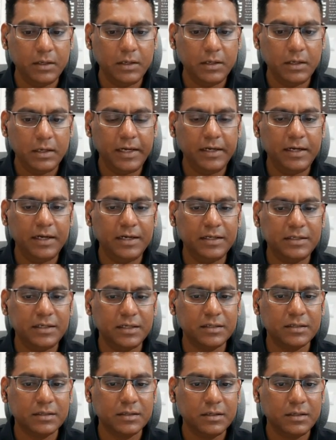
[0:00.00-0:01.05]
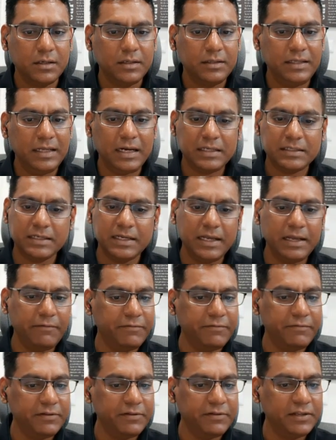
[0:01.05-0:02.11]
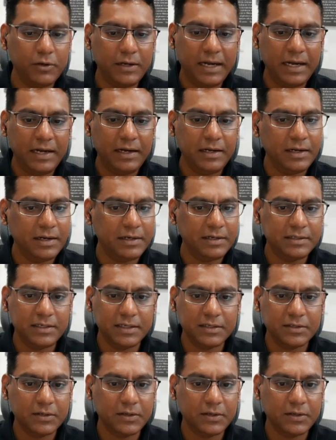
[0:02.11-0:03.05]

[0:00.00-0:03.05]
1986. They are asking everything about 1986.